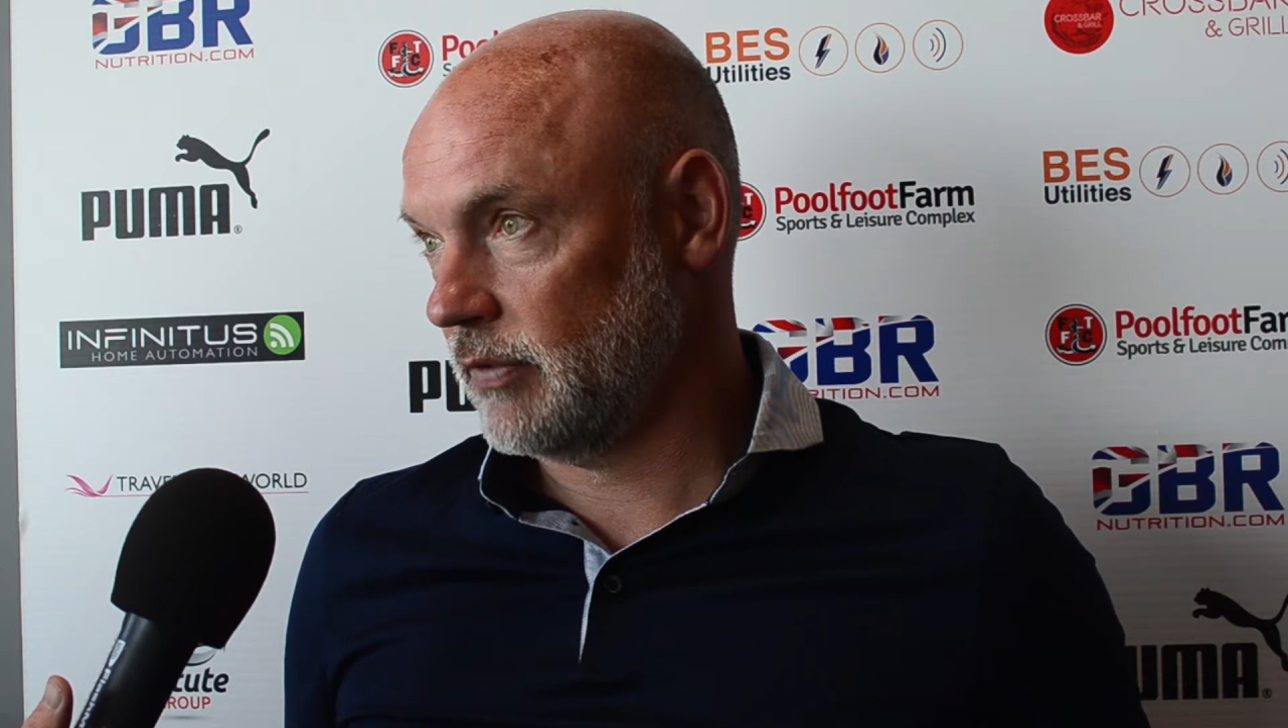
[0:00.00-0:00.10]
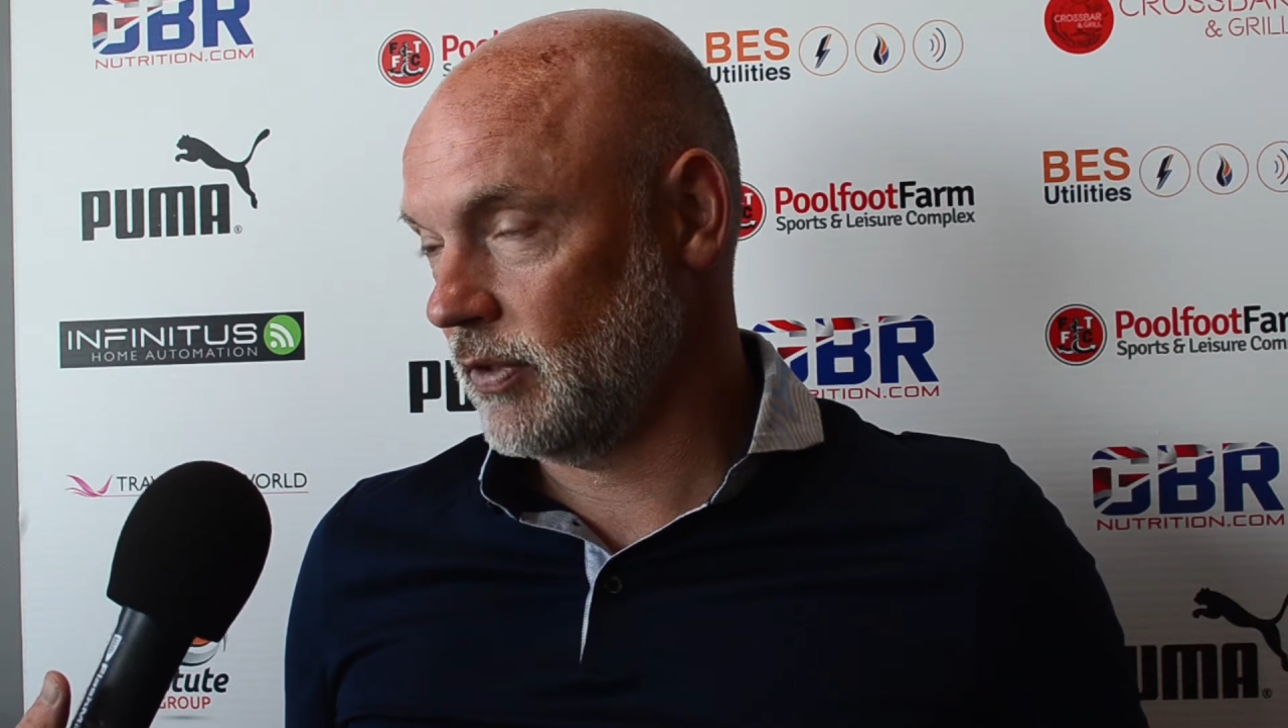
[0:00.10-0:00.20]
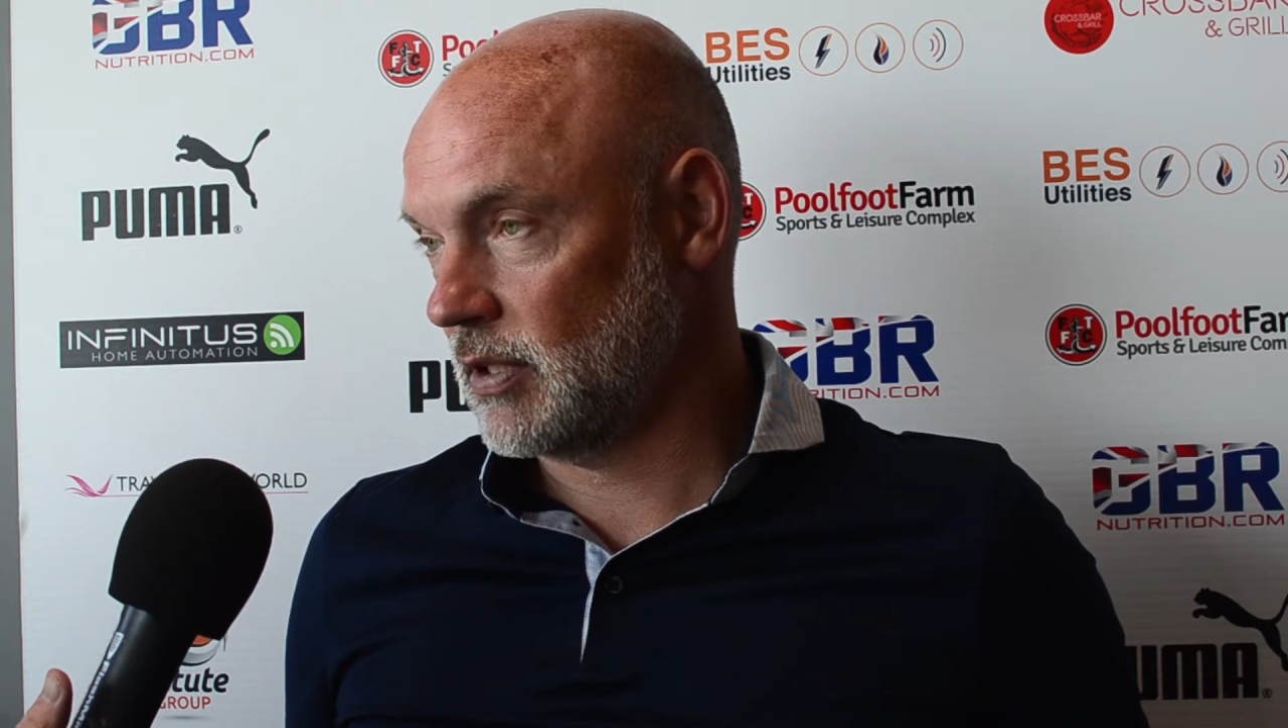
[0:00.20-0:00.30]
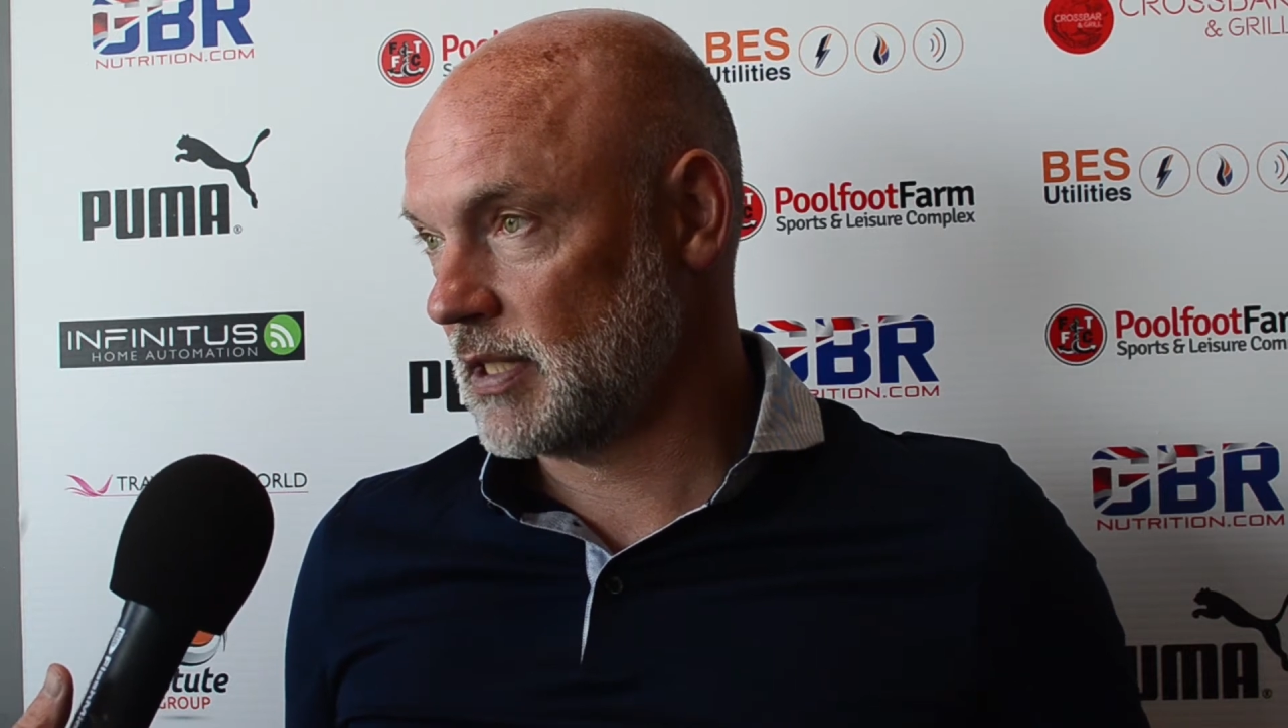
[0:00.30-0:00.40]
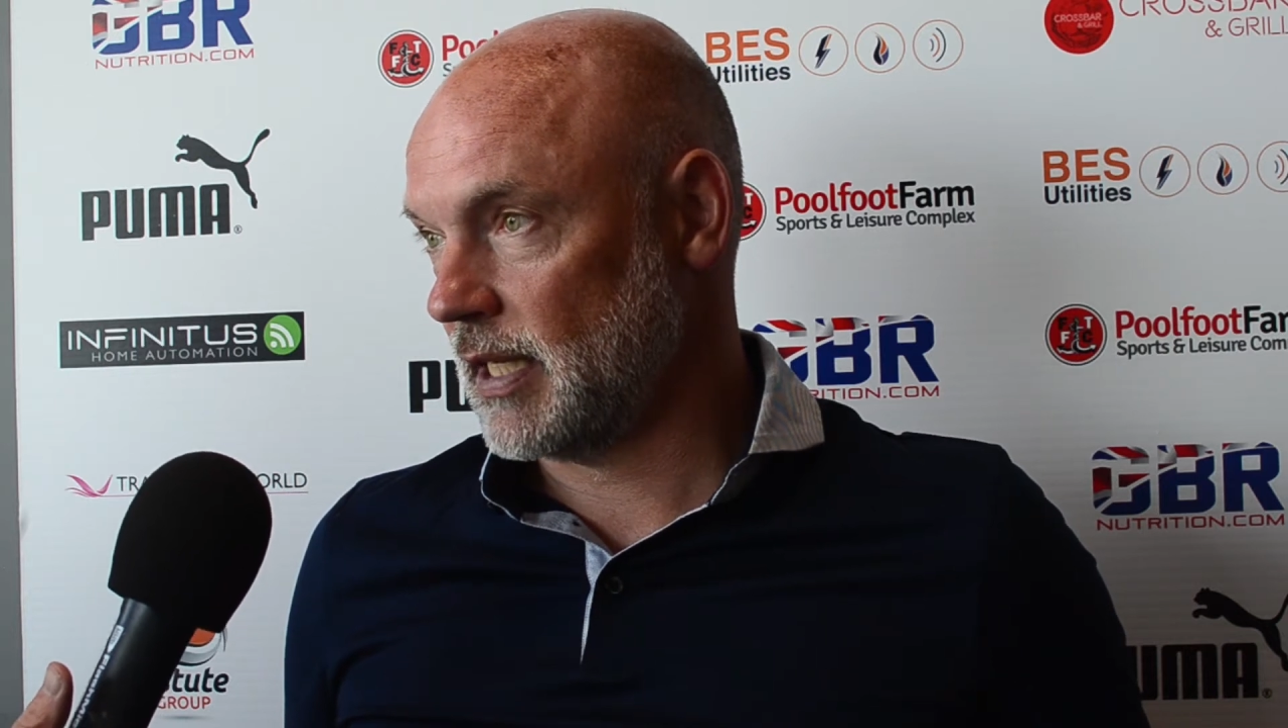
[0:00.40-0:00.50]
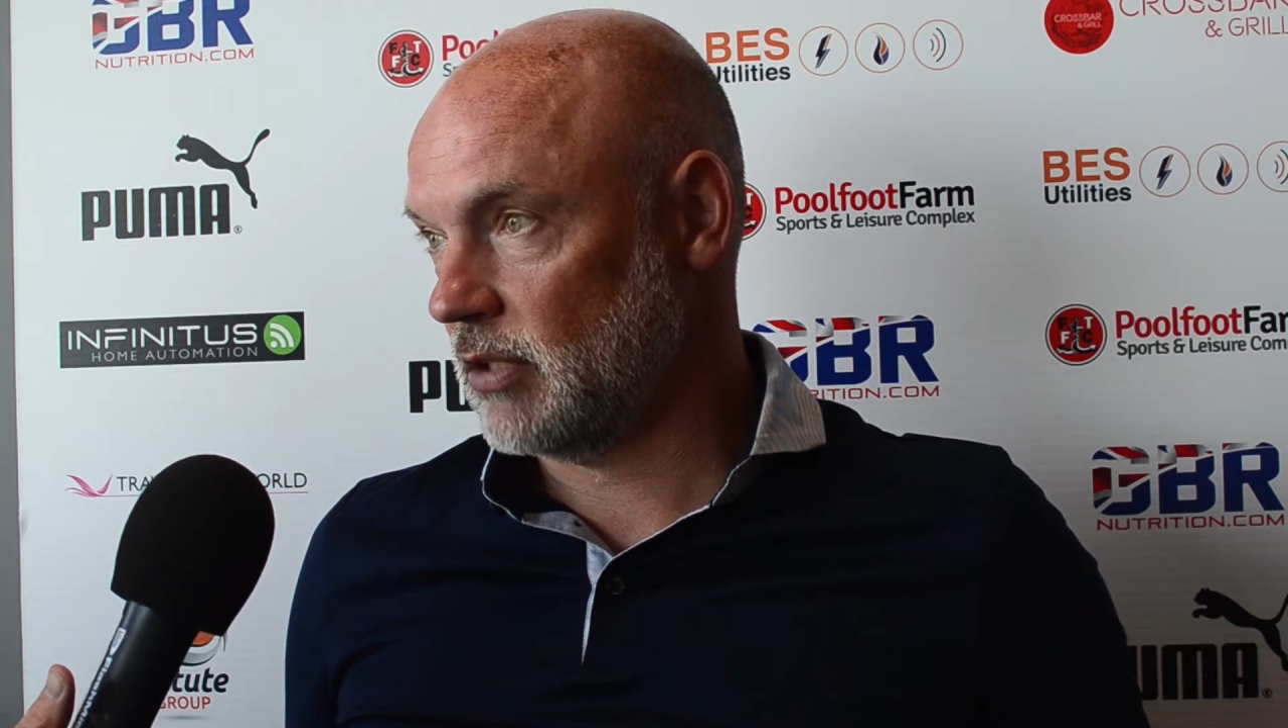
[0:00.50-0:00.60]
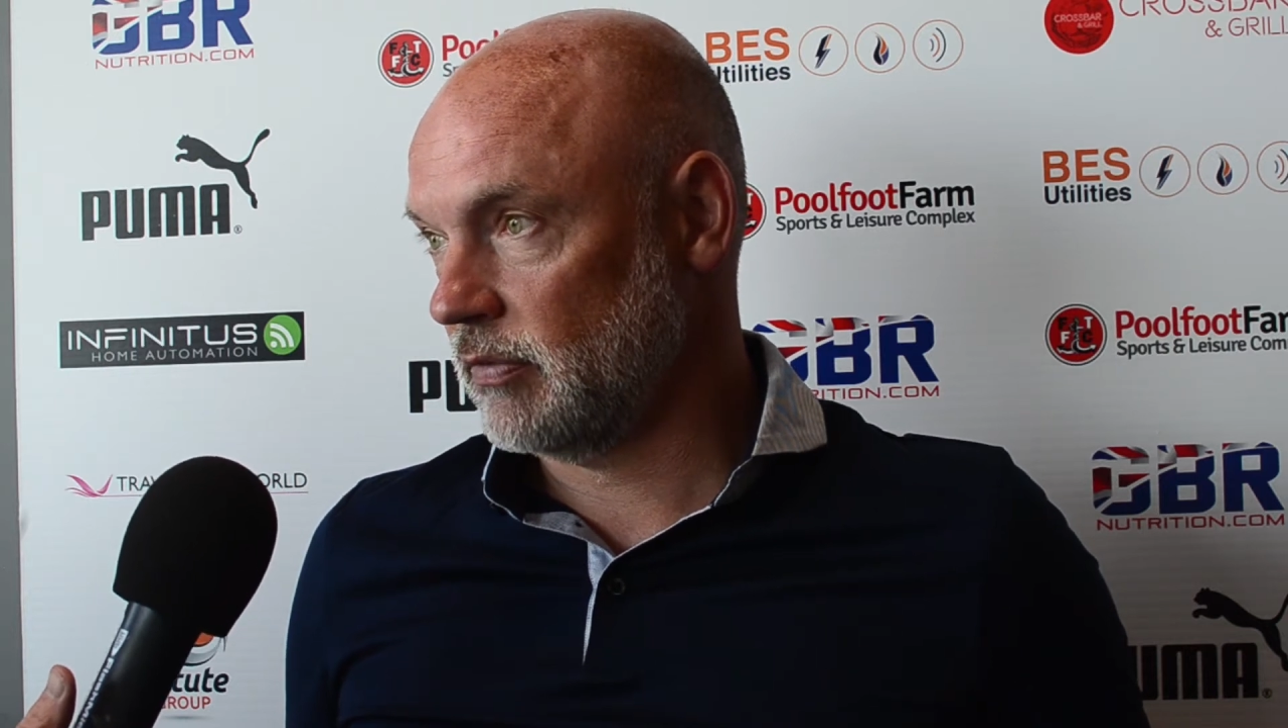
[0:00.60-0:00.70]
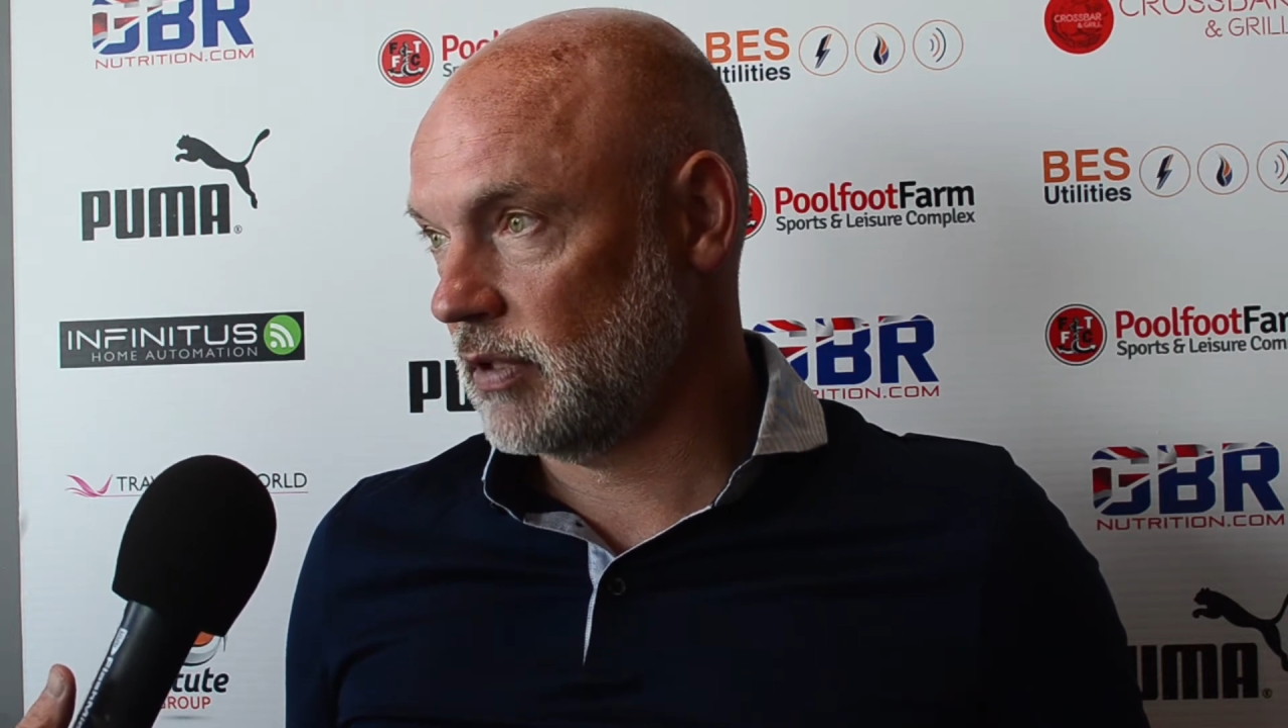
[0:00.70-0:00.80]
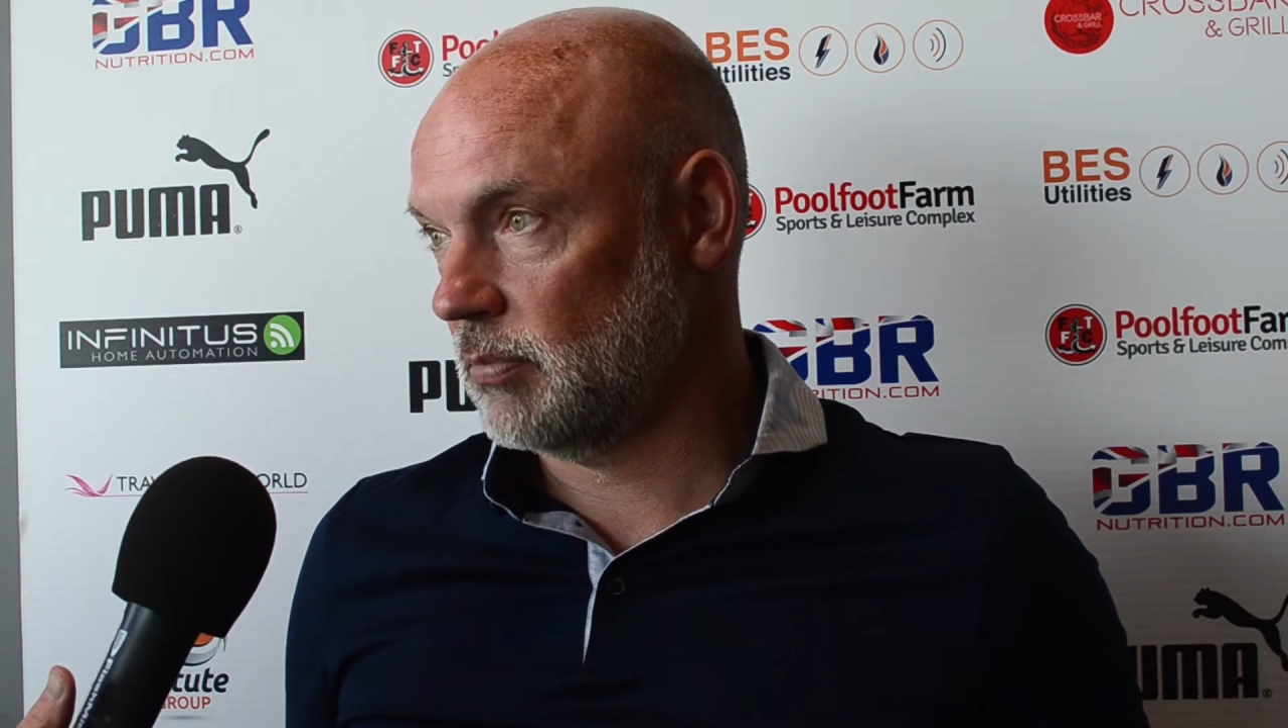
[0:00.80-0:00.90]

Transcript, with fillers: for the sake of it.